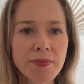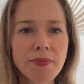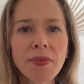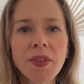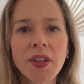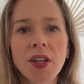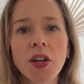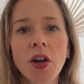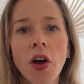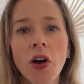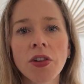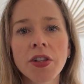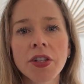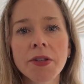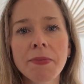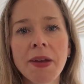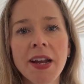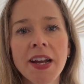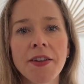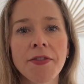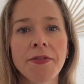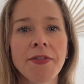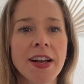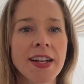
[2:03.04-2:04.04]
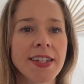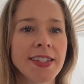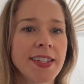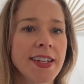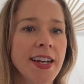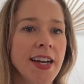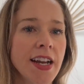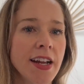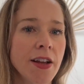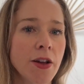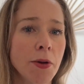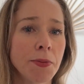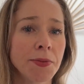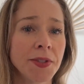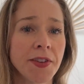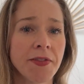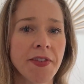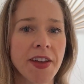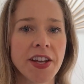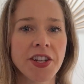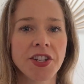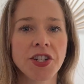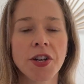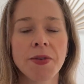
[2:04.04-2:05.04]
Colin made a fascinating
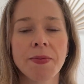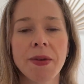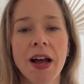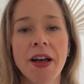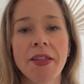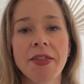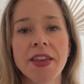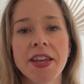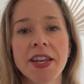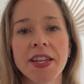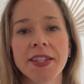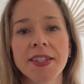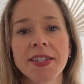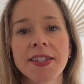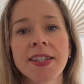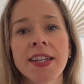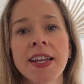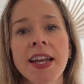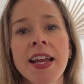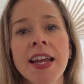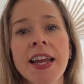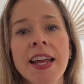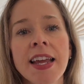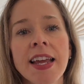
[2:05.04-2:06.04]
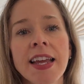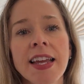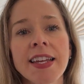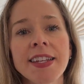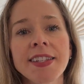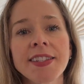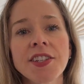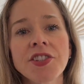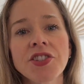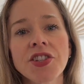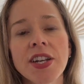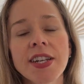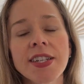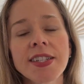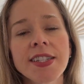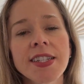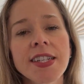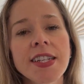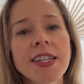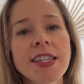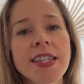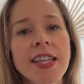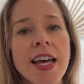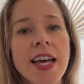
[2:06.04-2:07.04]
observation about this. He
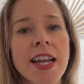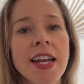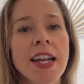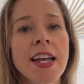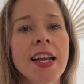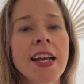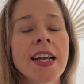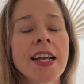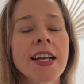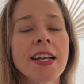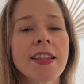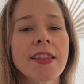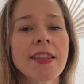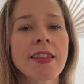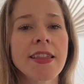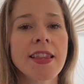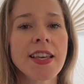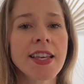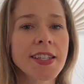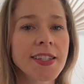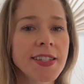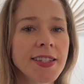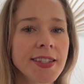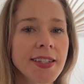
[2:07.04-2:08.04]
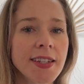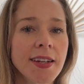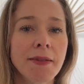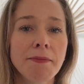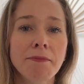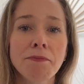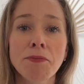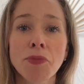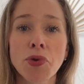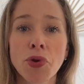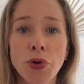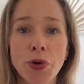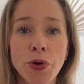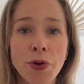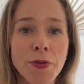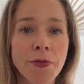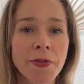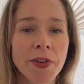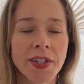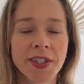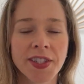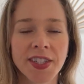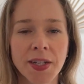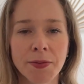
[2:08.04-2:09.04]
suggested that this move
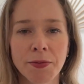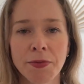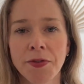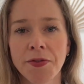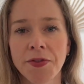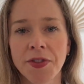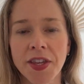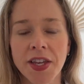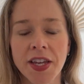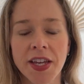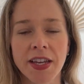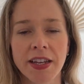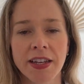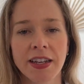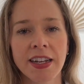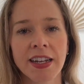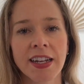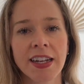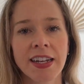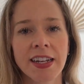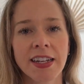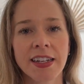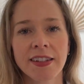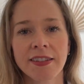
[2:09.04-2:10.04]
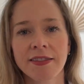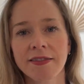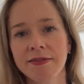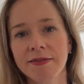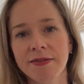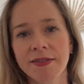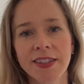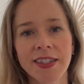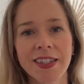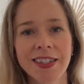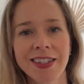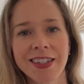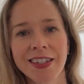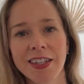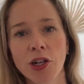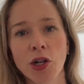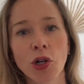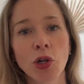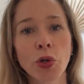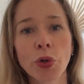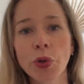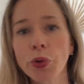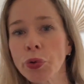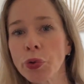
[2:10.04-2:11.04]
and some of the
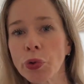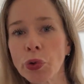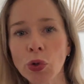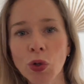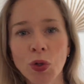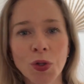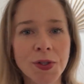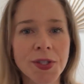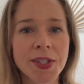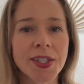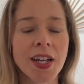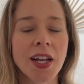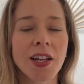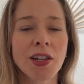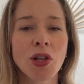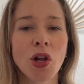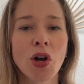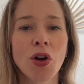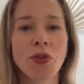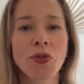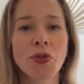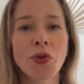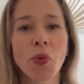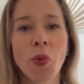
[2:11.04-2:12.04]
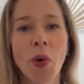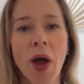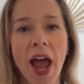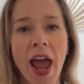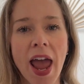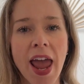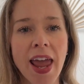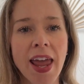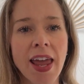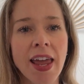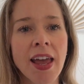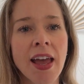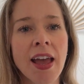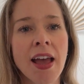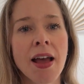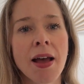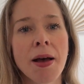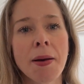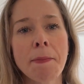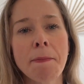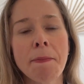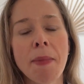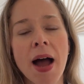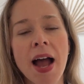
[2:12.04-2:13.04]
clues along the way
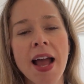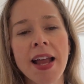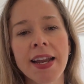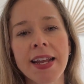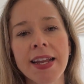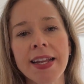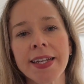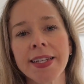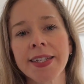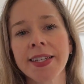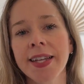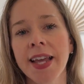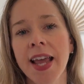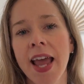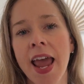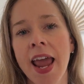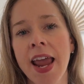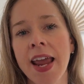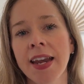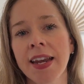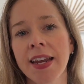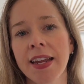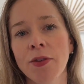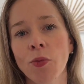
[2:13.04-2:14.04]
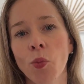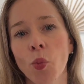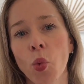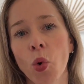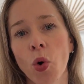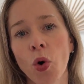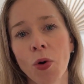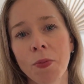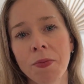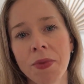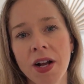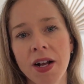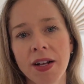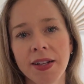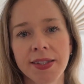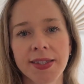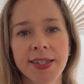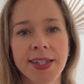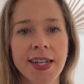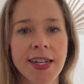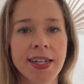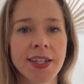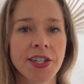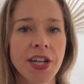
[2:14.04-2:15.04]
might indicate
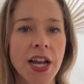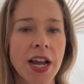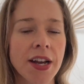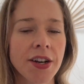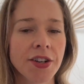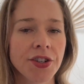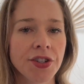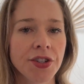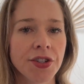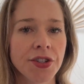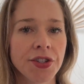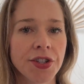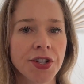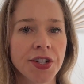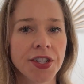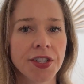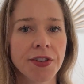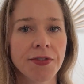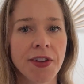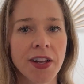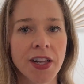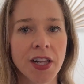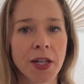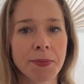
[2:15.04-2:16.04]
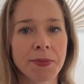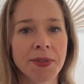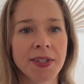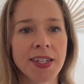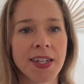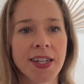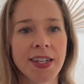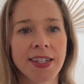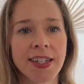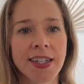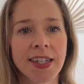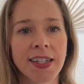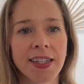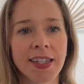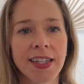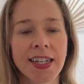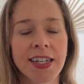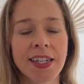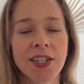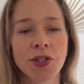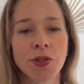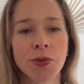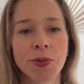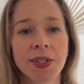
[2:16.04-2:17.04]
Walmart's intention to develop Scintilla
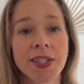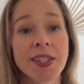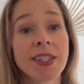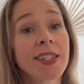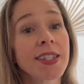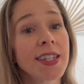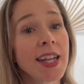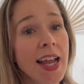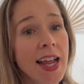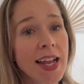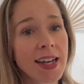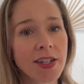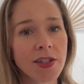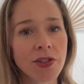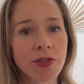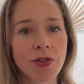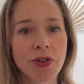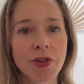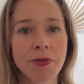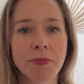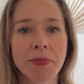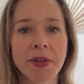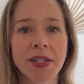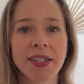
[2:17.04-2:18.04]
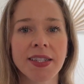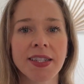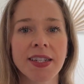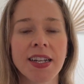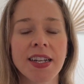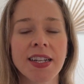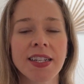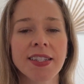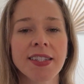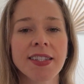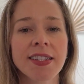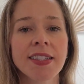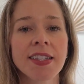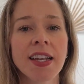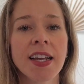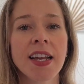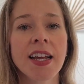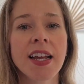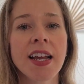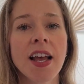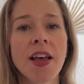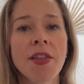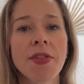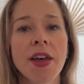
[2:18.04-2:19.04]
into a standalone business
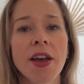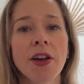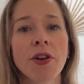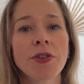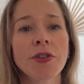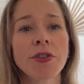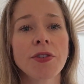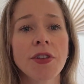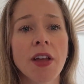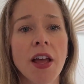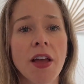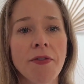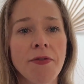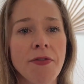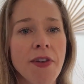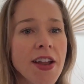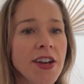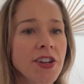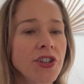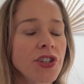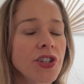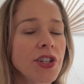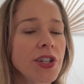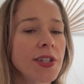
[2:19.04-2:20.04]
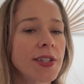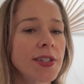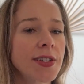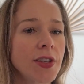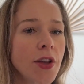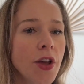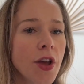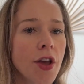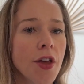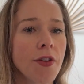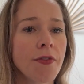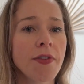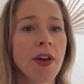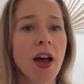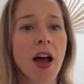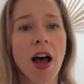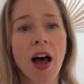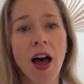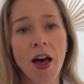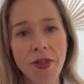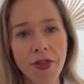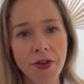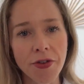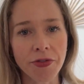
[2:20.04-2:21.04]
that could eventually serve
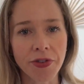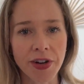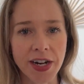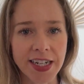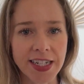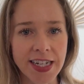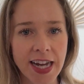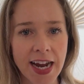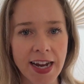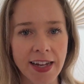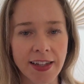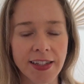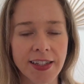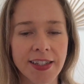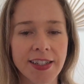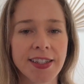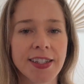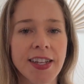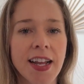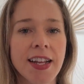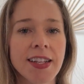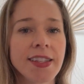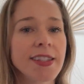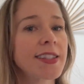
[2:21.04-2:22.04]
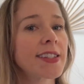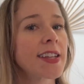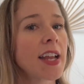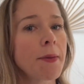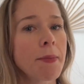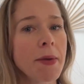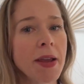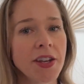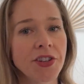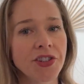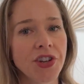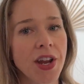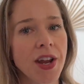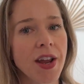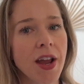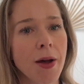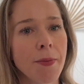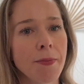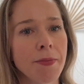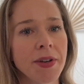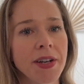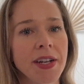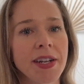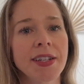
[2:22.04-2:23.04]
other retailers and CPG
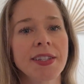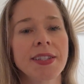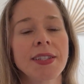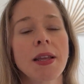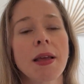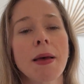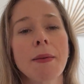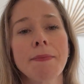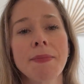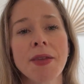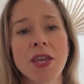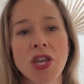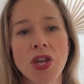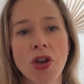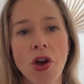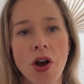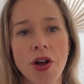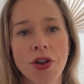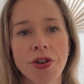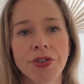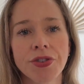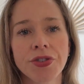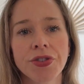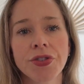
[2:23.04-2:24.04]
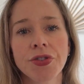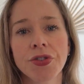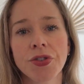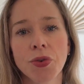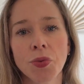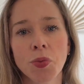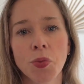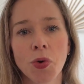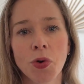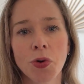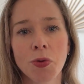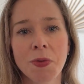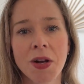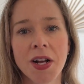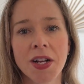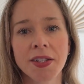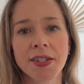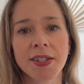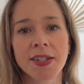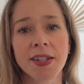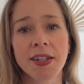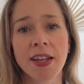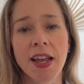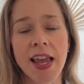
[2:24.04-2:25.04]
companies beyond the
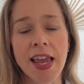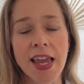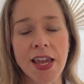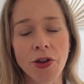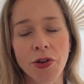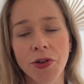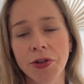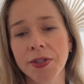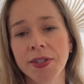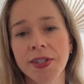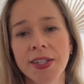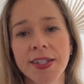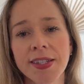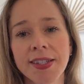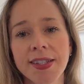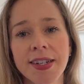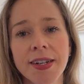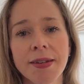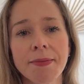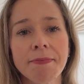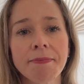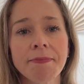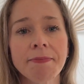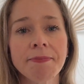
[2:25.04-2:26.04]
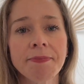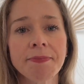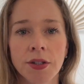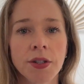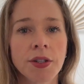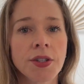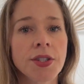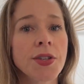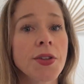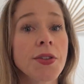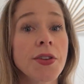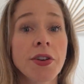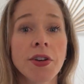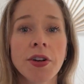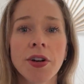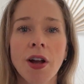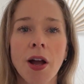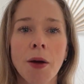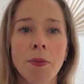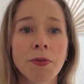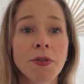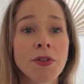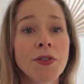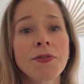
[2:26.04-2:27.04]
Walmart ecosystem. So there are a
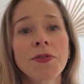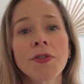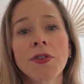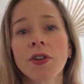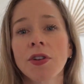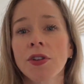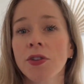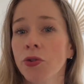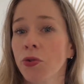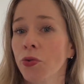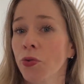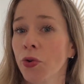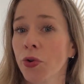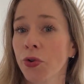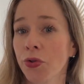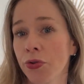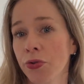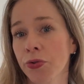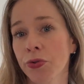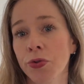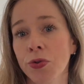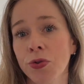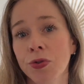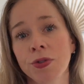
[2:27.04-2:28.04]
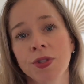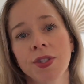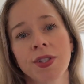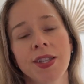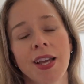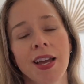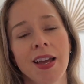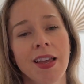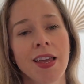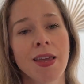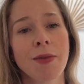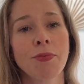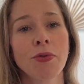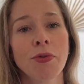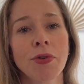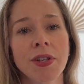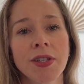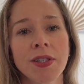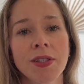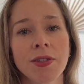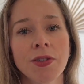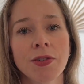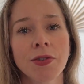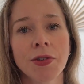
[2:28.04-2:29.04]
couple of little clues that he
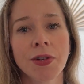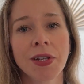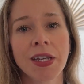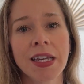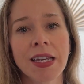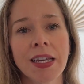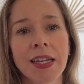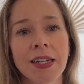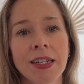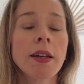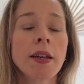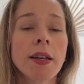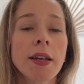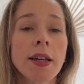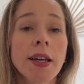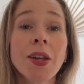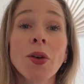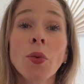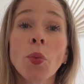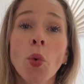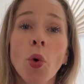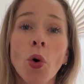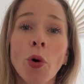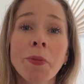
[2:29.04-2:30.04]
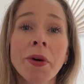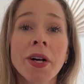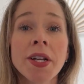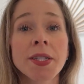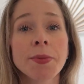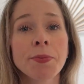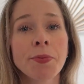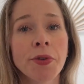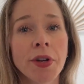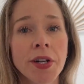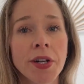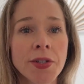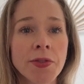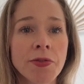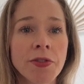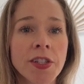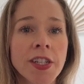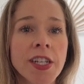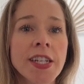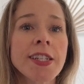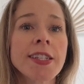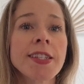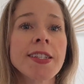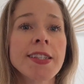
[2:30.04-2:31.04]
points to here. In Walmart's press
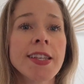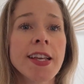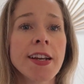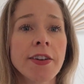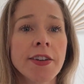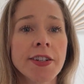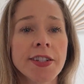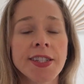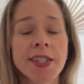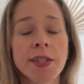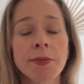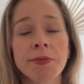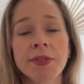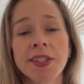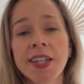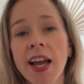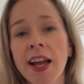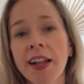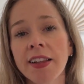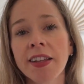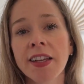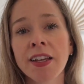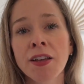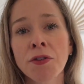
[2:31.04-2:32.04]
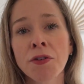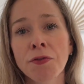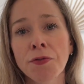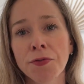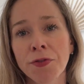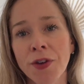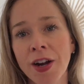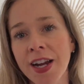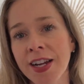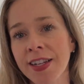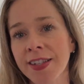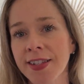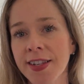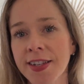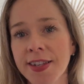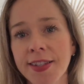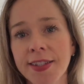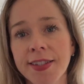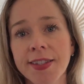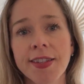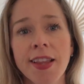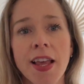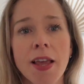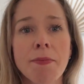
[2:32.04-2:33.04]
release, there are some telling
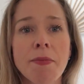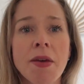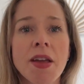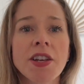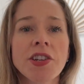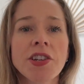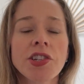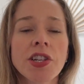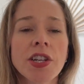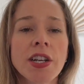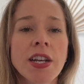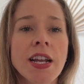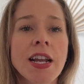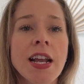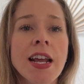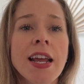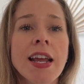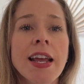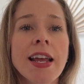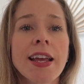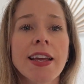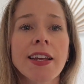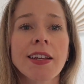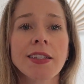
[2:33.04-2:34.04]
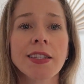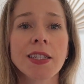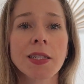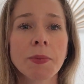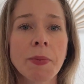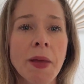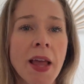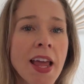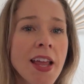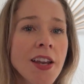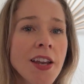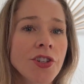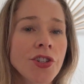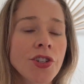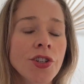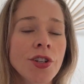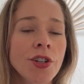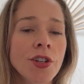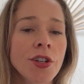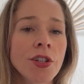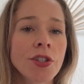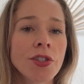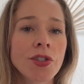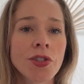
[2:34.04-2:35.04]
phrases. They mention
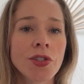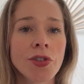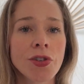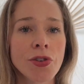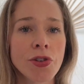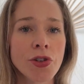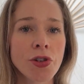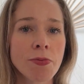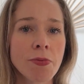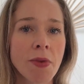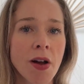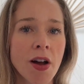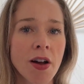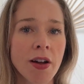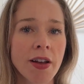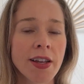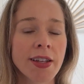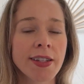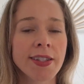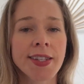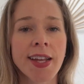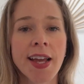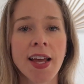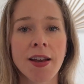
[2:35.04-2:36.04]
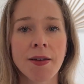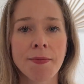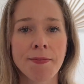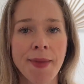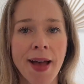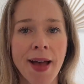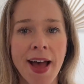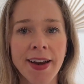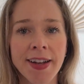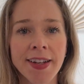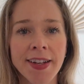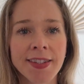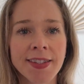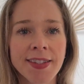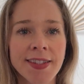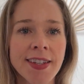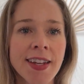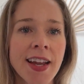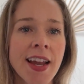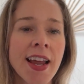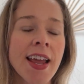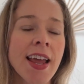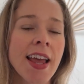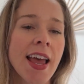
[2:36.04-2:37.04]
expansion to new markets and banners
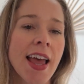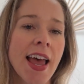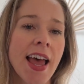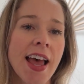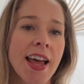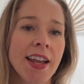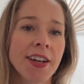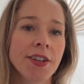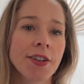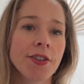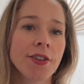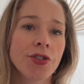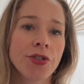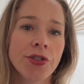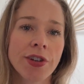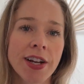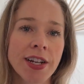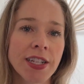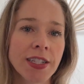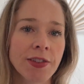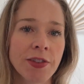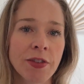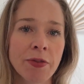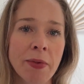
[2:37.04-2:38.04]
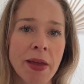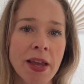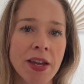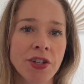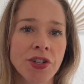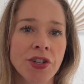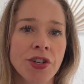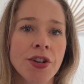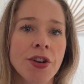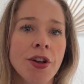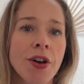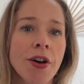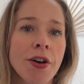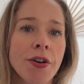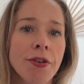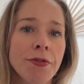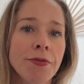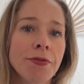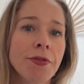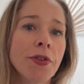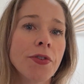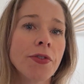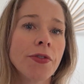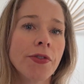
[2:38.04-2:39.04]
and transformation
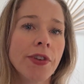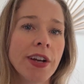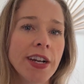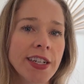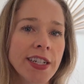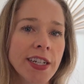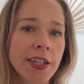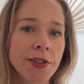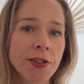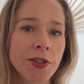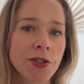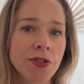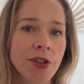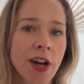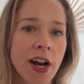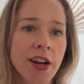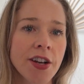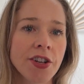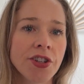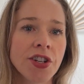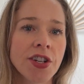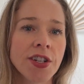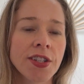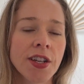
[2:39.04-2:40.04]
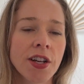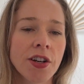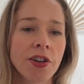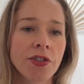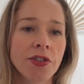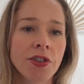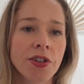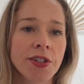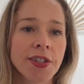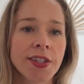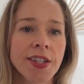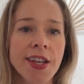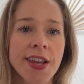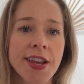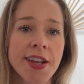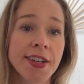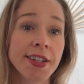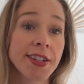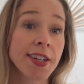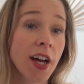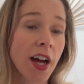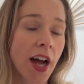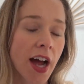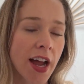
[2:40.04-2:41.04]
of retail strategies across the
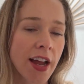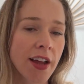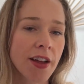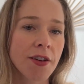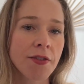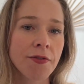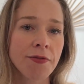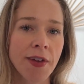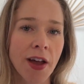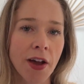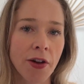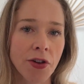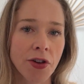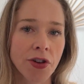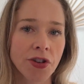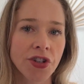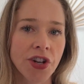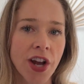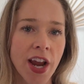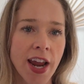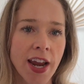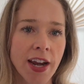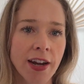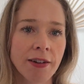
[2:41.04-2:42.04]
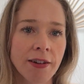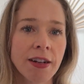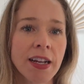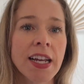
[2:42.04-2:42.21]
entire value chain.